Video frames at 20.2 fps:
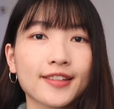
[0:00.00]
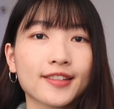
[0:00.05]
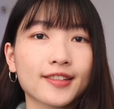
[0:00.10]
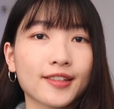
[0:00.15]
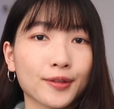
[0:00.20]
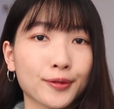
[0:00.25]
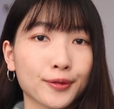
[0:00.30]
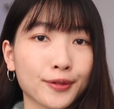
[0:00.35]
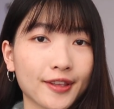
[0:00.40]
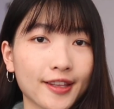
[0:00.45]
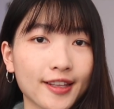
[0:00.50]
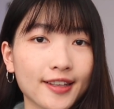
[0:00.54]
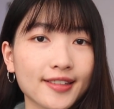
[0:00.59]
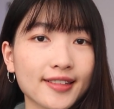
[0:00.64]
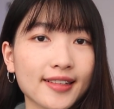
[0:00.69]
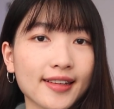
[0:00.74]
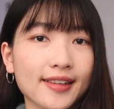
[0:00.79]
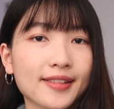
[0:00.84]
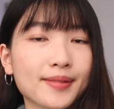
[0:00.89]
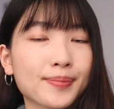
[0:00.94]
So
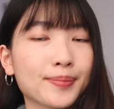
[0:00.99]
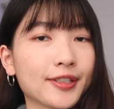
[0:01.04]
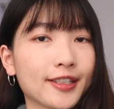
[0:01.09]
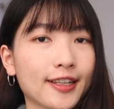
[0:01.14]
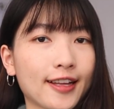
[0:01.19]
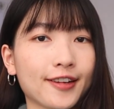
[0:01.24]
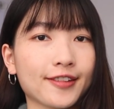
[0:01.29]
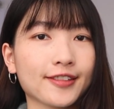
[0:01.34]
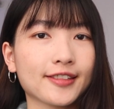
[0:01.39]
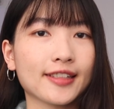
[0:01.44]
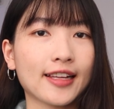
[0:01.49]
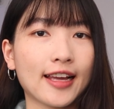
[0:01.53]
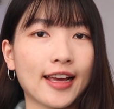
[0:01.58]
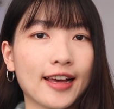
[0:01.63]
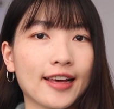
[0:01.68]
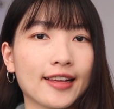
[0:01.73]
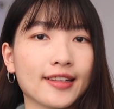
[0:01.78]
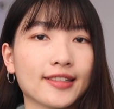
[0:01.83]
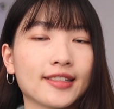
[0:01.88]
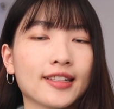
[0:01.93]
this is pronounced
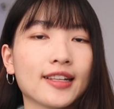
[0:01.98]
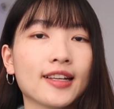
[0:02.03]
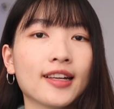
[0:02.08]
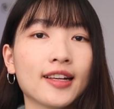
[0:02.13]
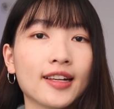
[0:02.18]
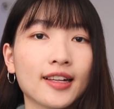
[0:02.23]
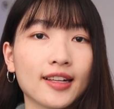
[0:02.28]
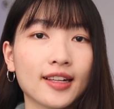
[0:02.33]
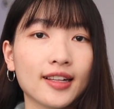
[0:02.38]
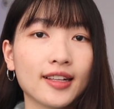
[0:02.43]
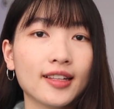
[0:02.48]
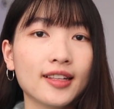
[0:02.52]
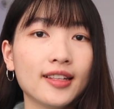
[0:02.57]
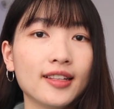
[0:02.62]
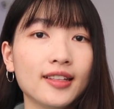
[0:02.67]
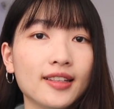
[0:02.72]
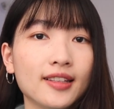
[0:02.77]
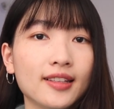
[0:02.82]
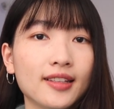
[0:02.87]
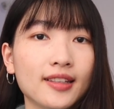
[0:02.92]
as
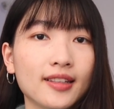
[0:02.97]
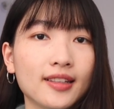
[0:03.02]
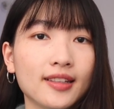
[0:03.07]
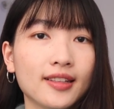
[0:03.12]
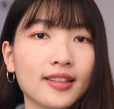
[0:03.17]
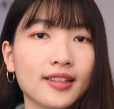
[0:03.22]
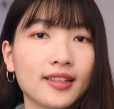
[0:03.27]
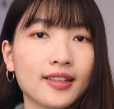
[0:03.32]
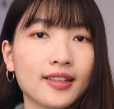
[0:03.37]
and